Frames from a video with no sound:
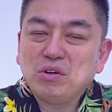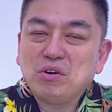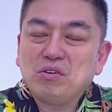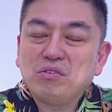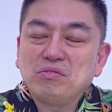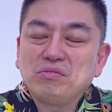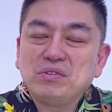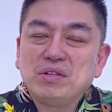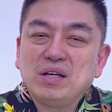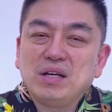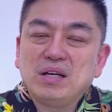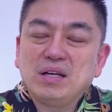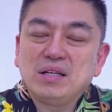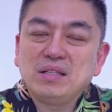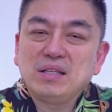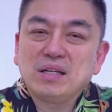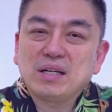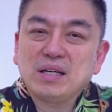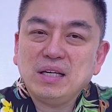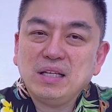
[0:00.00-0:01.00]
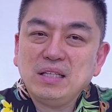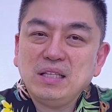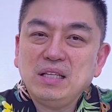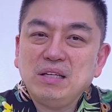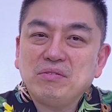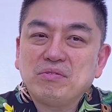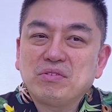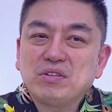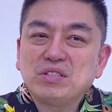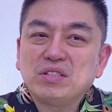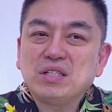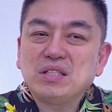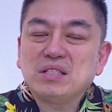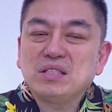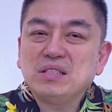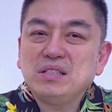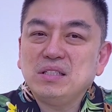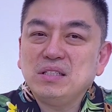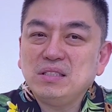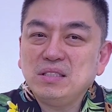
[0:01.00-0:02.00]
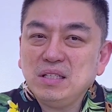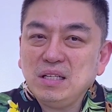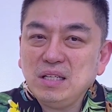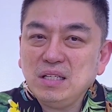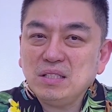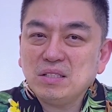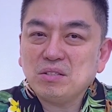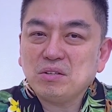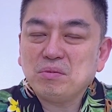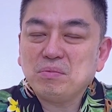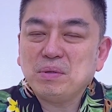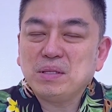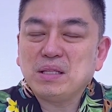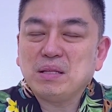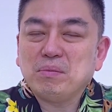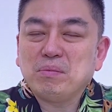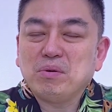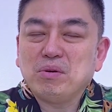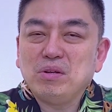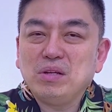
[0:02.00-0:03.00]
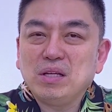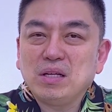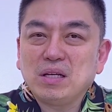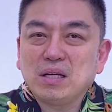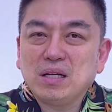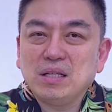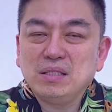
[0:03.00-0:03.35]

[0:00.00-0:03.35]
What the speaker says: of the kidney for certain disease or metabolic